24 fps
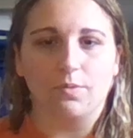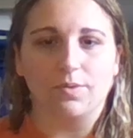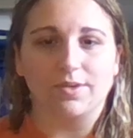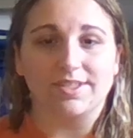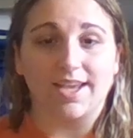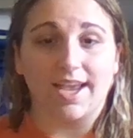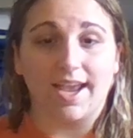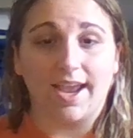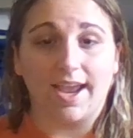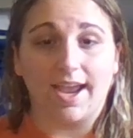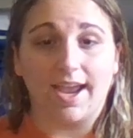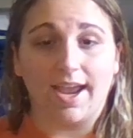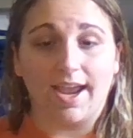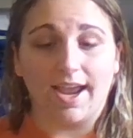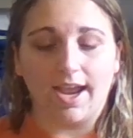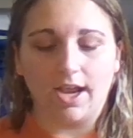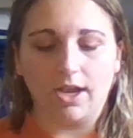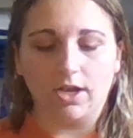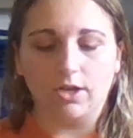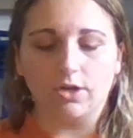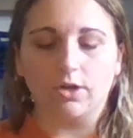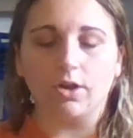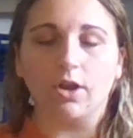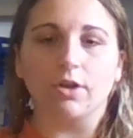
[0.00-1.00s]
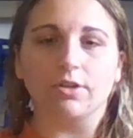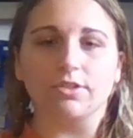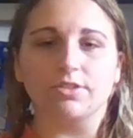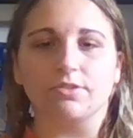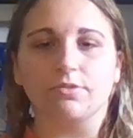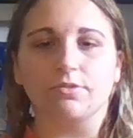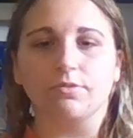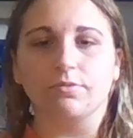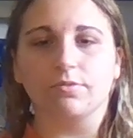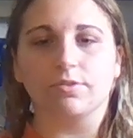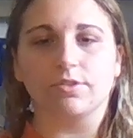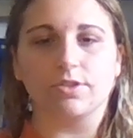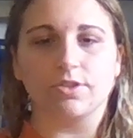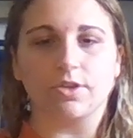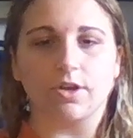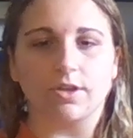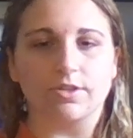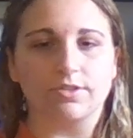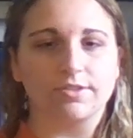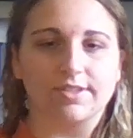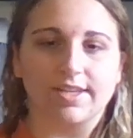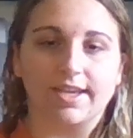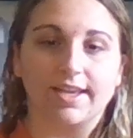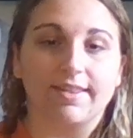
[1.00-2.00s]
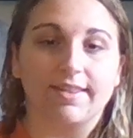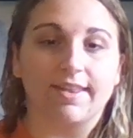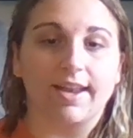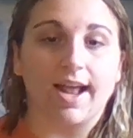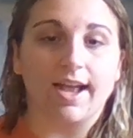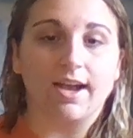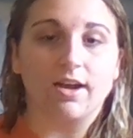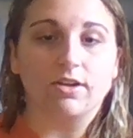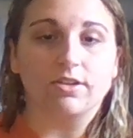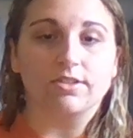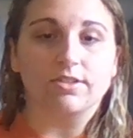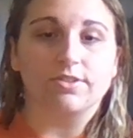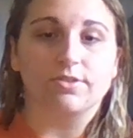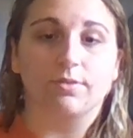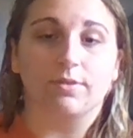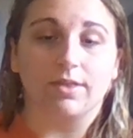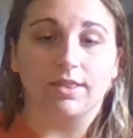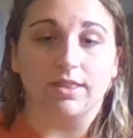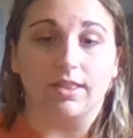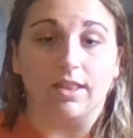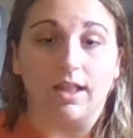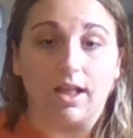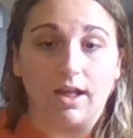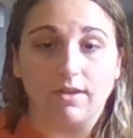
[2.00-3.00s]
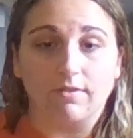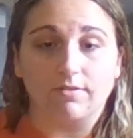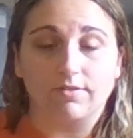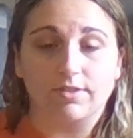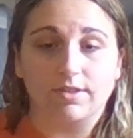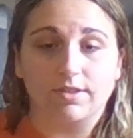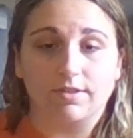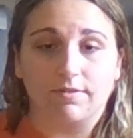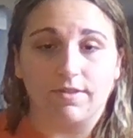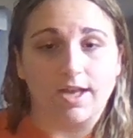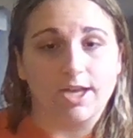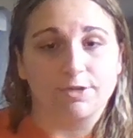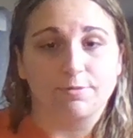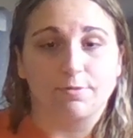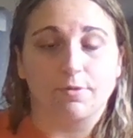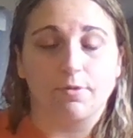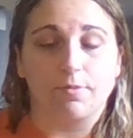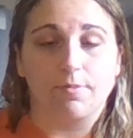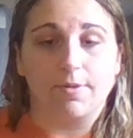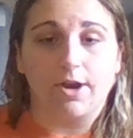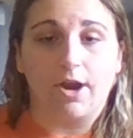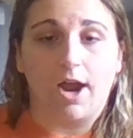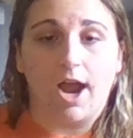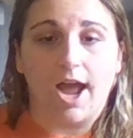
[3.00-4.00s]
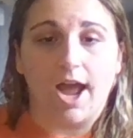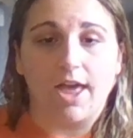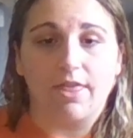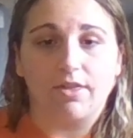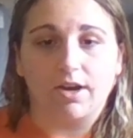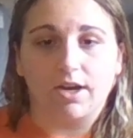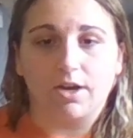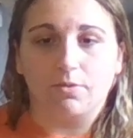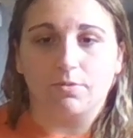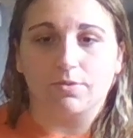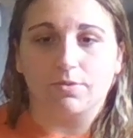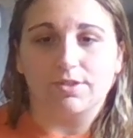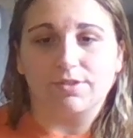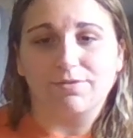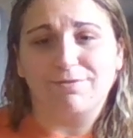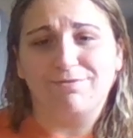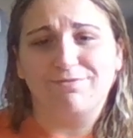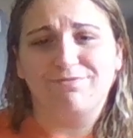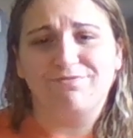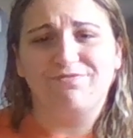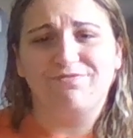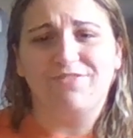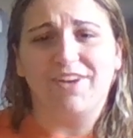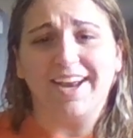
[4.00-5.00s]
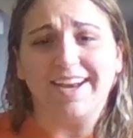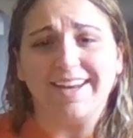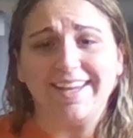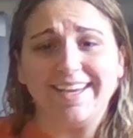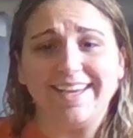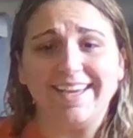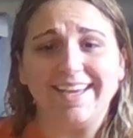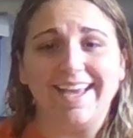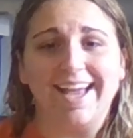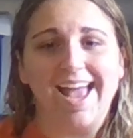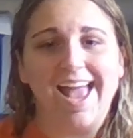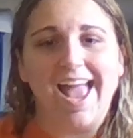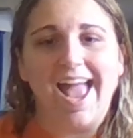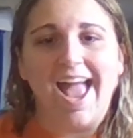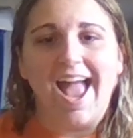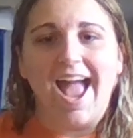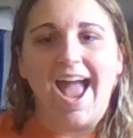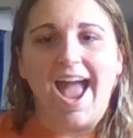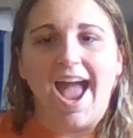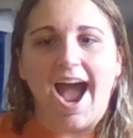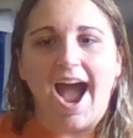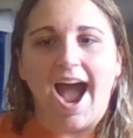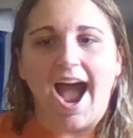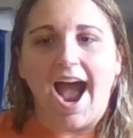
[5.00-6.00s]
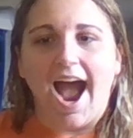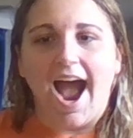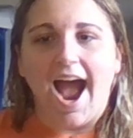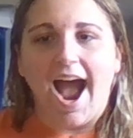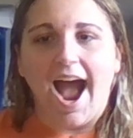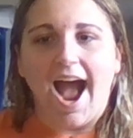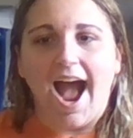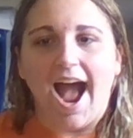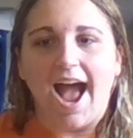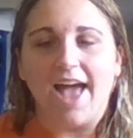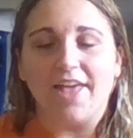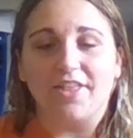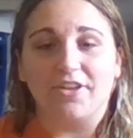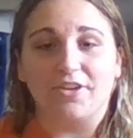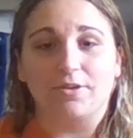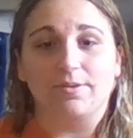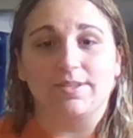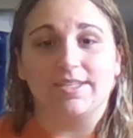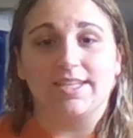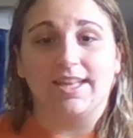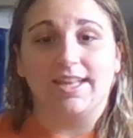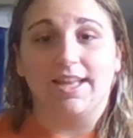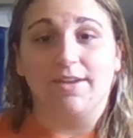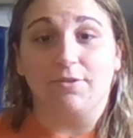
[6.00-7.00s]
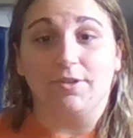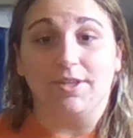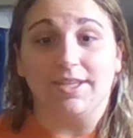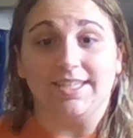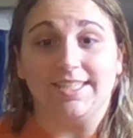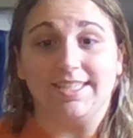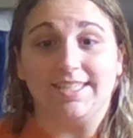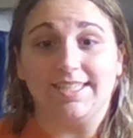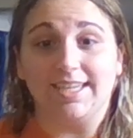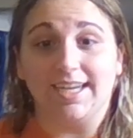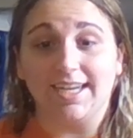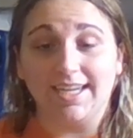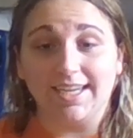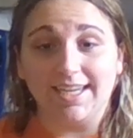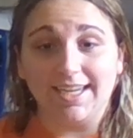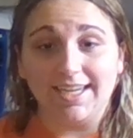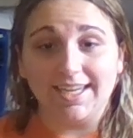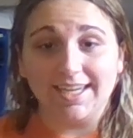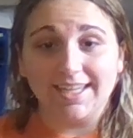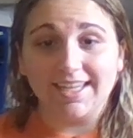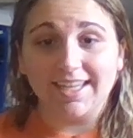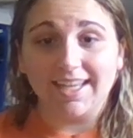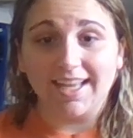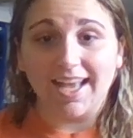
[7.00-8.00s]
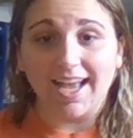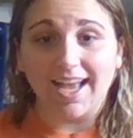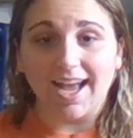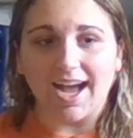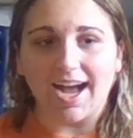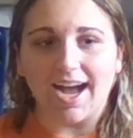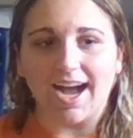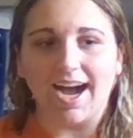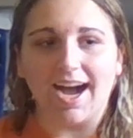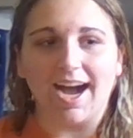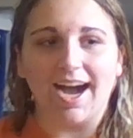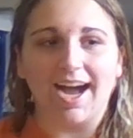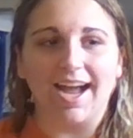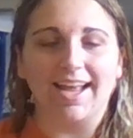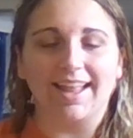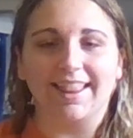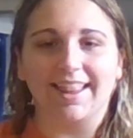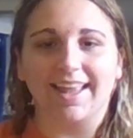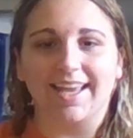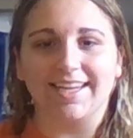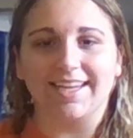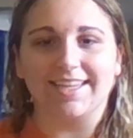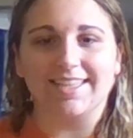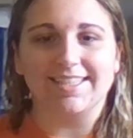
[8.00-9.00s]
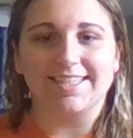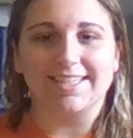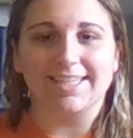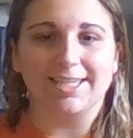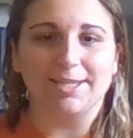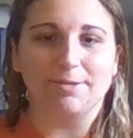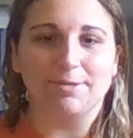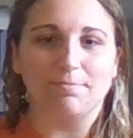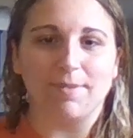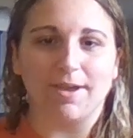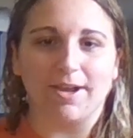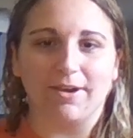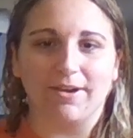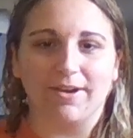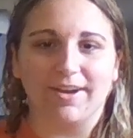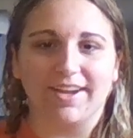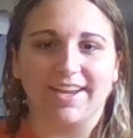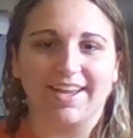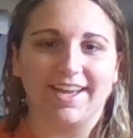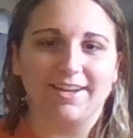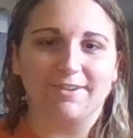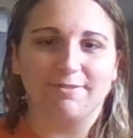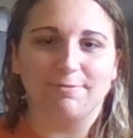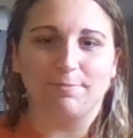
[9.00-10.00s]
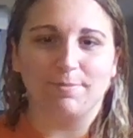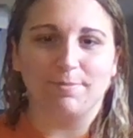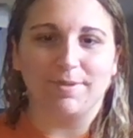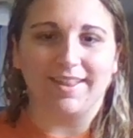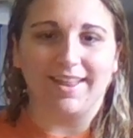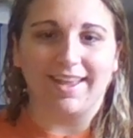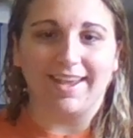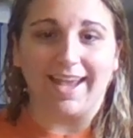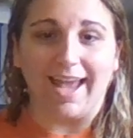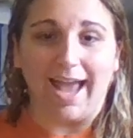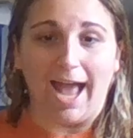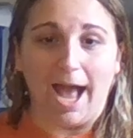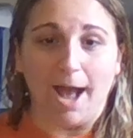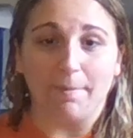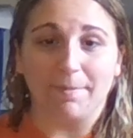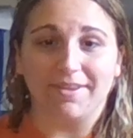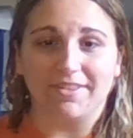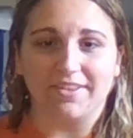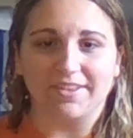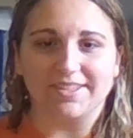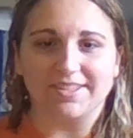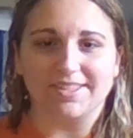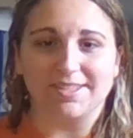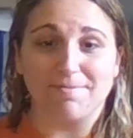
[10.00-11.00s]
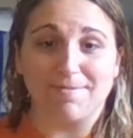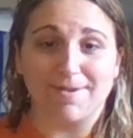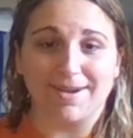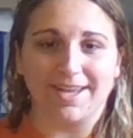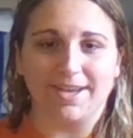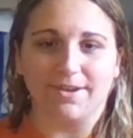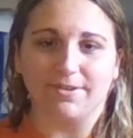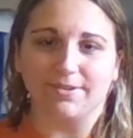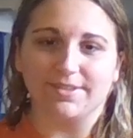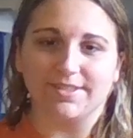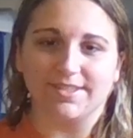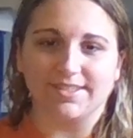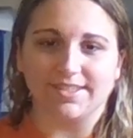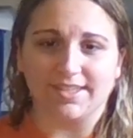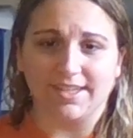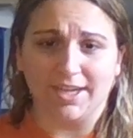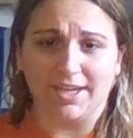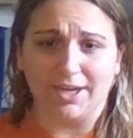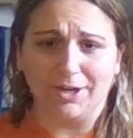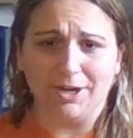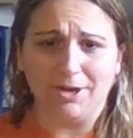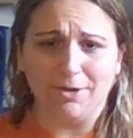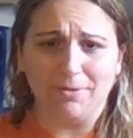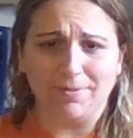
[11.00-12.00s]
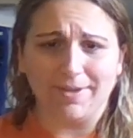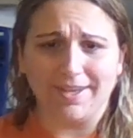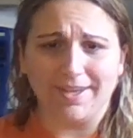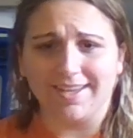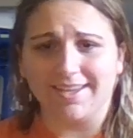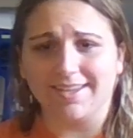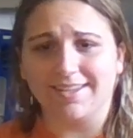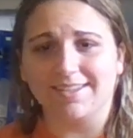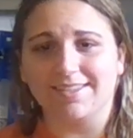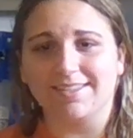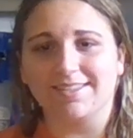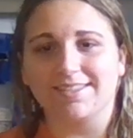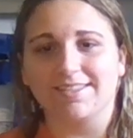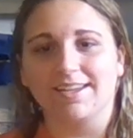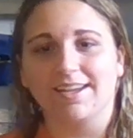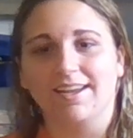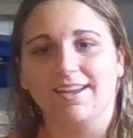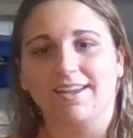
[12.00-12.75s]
was, and I also to also say that I also loved the Flash premiere. I thought it was funny. I thought it was cleverly done. I liked seeing Barry kind of be happy that somebody else is a hero, because